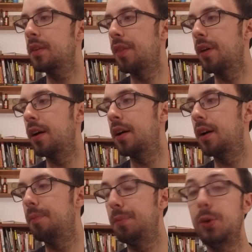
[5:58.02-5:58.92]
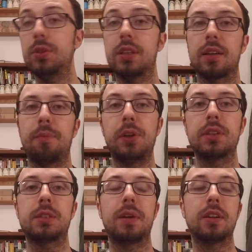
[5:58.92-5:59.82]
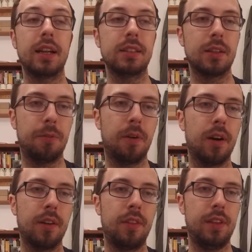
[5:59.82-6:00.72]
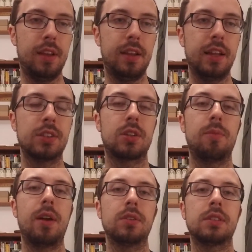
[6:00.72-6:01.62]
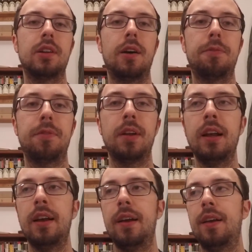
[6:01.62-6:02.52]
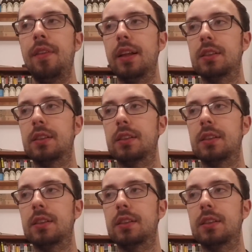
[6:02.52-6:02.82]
The music's been great so far. The instrumental stuff that